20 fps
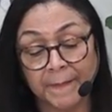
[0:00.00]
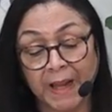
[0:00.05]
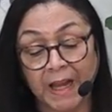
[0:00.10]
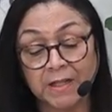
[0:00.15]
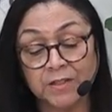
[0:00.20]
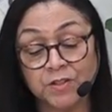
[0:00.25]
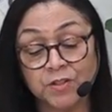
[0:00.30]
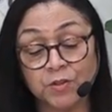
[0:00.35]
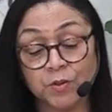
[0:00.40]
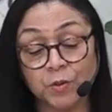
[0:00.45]

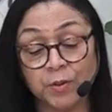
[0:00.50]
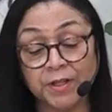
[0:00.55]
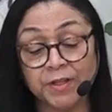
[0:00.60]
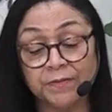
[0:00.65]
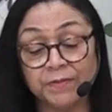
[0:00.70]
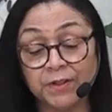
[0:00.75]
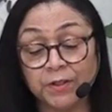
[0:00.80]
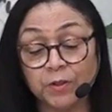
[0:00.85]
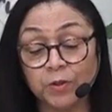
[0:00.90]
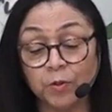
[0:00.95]
And so,
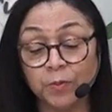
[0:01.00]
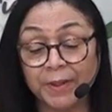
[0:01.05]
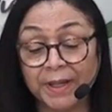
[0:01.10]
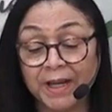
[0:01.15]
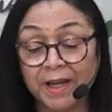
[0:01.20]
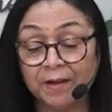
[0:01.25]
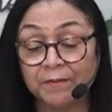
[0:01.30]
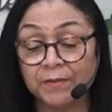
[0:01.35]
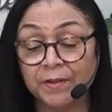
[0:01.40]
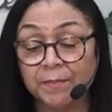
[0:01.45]
even though we
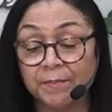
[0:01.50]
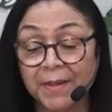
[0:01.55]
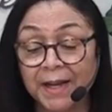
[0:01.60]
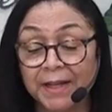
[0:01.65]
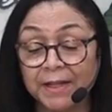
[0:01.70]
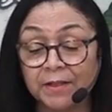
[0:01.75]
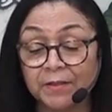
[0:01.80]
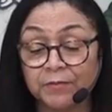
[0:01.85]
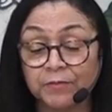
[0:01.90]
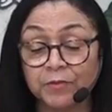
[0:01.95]
have the
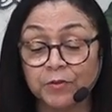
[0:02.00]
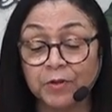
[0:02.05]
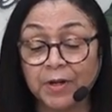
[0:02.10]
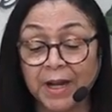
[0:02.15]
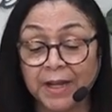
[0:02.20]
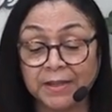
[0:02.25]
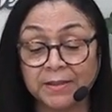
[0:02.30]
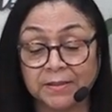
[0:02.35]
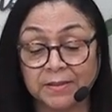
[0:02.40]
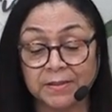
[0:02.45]
mind of
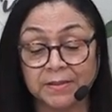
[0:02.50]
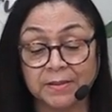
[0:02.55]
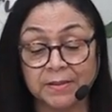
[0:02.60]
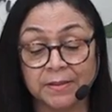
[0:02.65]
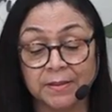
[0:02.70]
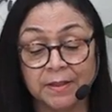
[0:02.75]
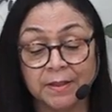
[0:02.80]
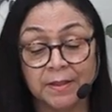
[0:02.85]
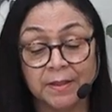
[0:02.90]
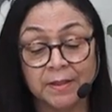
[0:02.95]

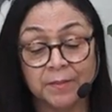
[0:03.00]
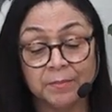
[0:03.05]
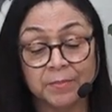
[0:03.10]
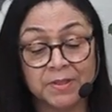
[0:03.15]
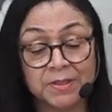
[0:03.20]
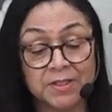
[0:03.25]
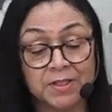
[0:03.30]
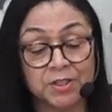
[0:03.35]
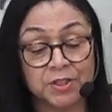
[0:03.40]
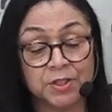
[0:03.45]
Christ
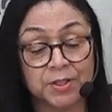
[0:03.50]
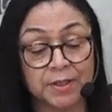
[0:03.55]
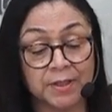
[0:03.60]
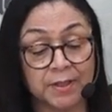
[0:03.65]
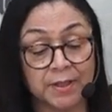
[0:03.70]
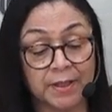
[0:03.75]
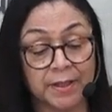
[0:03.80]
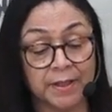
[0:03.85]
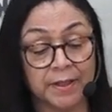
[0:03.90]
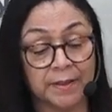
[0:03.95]

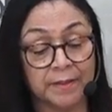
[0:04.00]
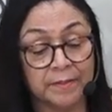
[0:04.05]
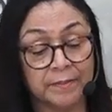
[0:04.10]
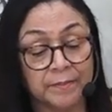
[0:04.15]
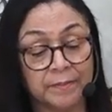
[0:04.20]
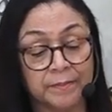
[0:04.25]
positionally,